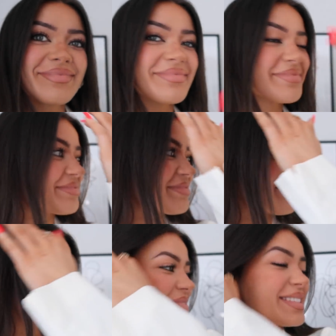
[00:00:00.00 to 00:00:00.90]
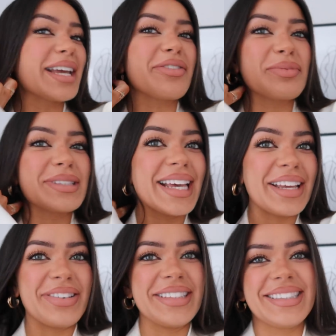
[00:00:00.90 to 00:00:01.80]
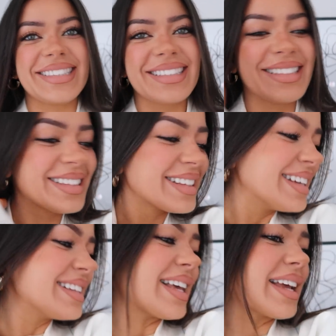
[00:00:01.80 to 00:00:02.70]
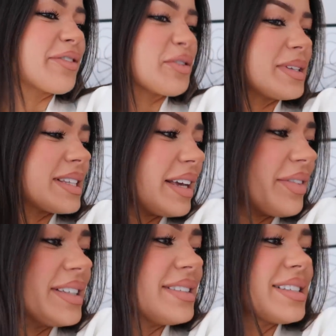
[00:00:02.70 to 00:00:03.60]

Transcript: afford today. Take from my savings. Hmm? Take it from my savings.